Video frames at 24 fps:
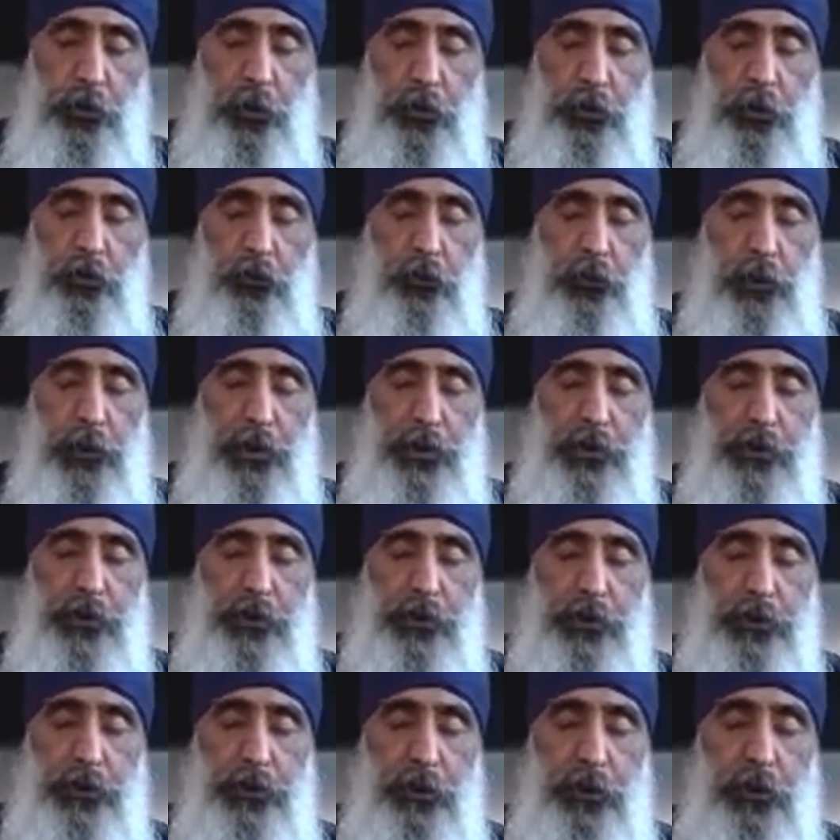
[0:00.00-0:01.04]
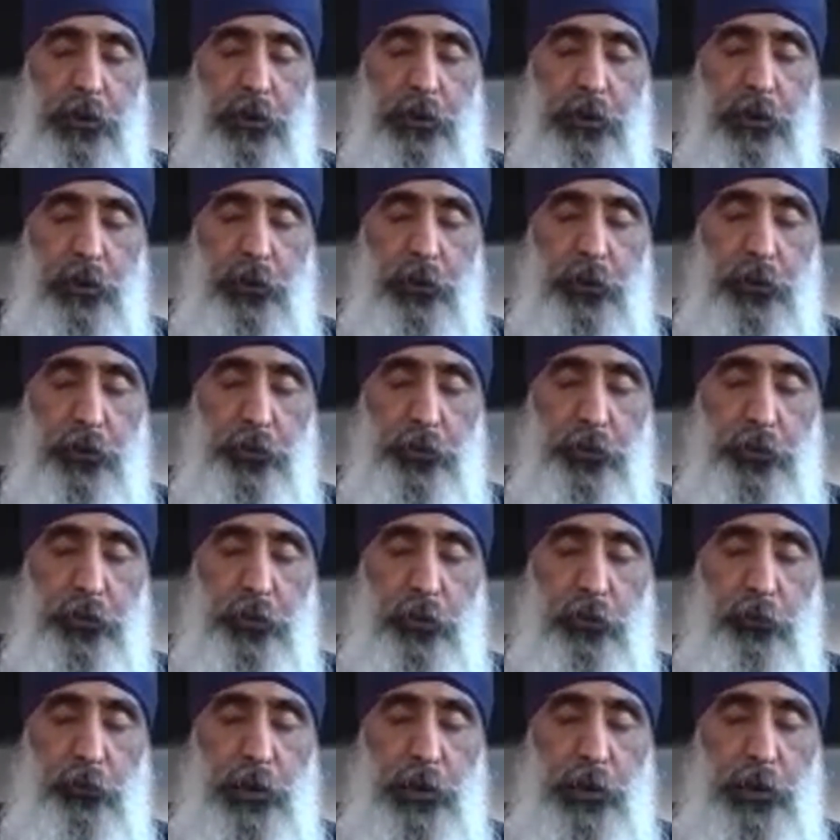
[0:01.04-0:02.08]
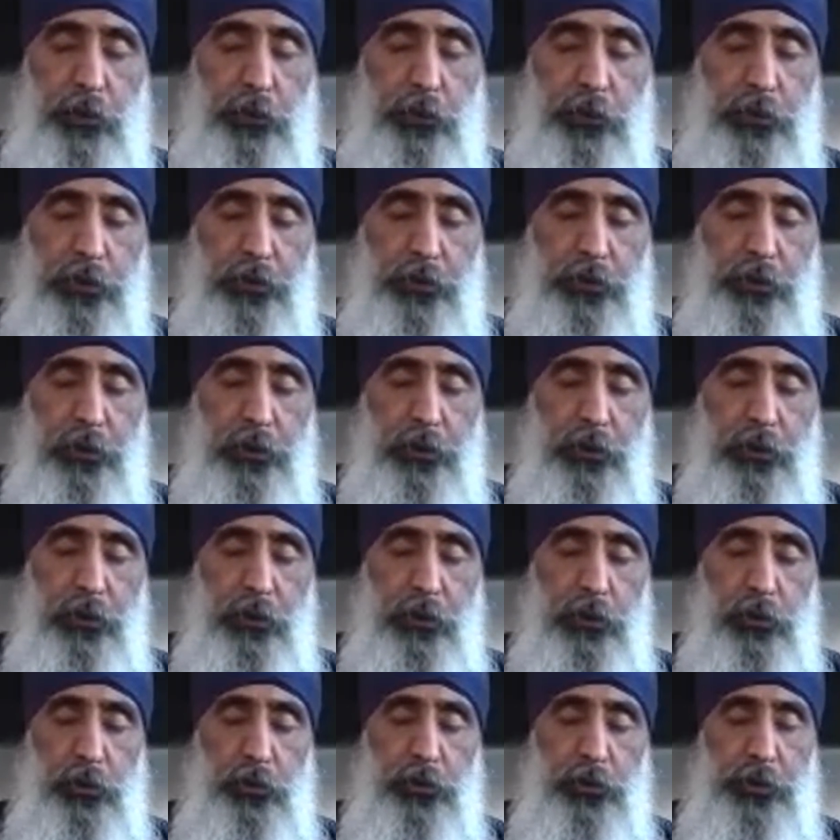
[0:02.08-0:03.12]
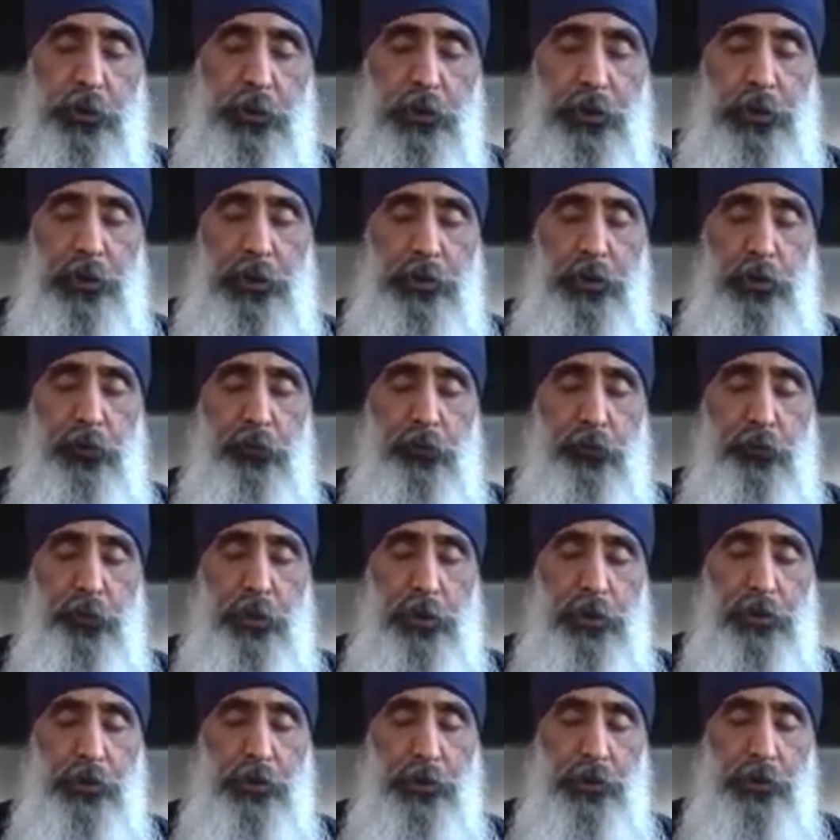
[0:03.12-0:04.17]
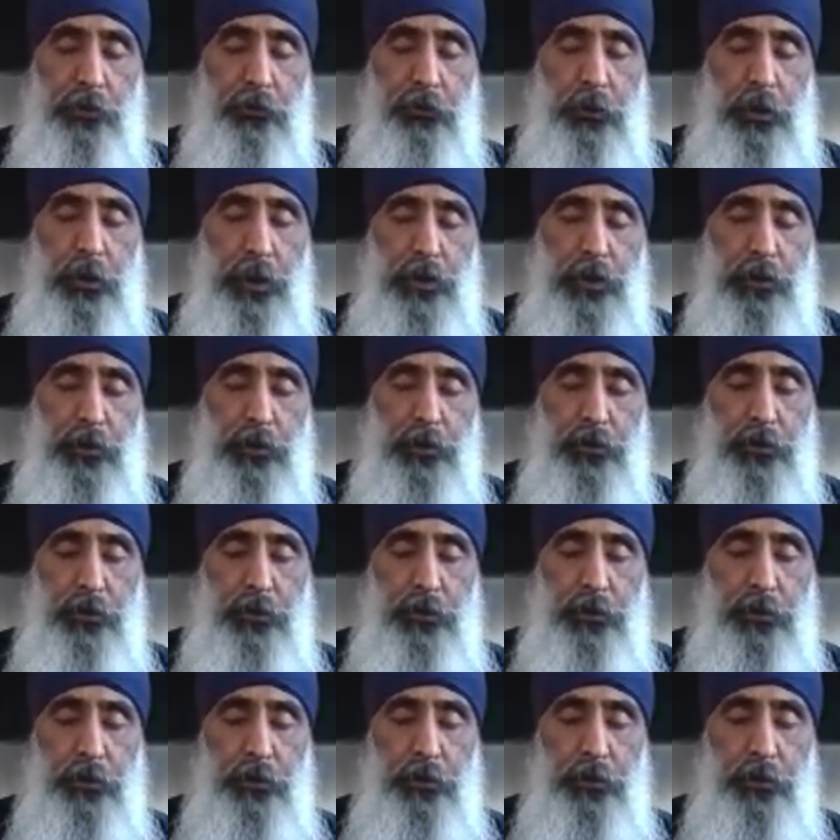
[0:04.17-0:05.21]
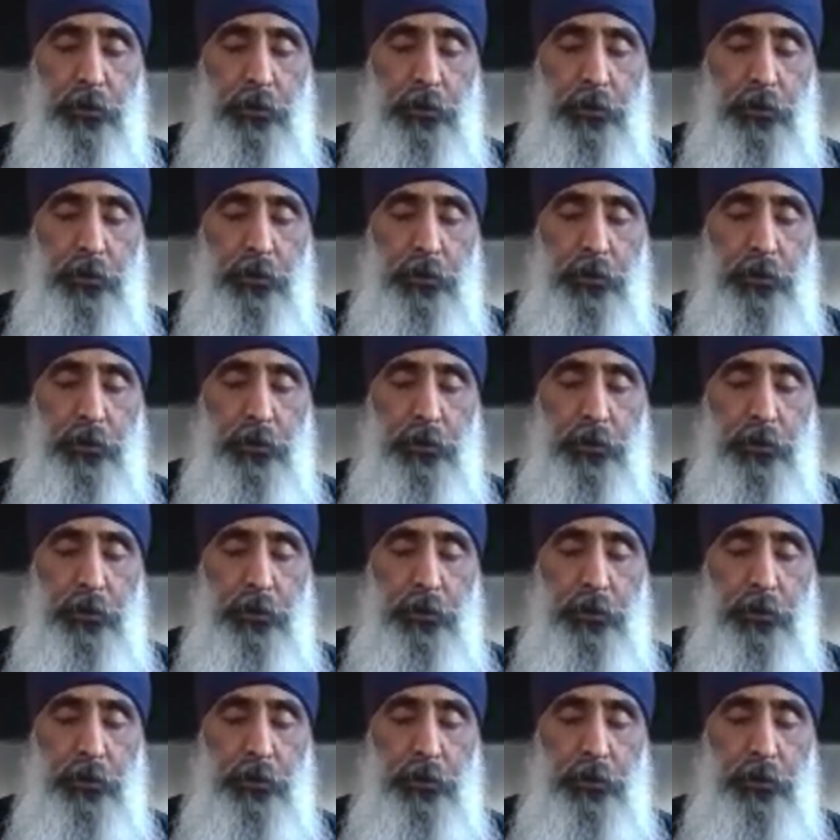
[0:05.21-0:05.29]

Your eyes are still closed, your mouth is still closed, and your face is relaxed.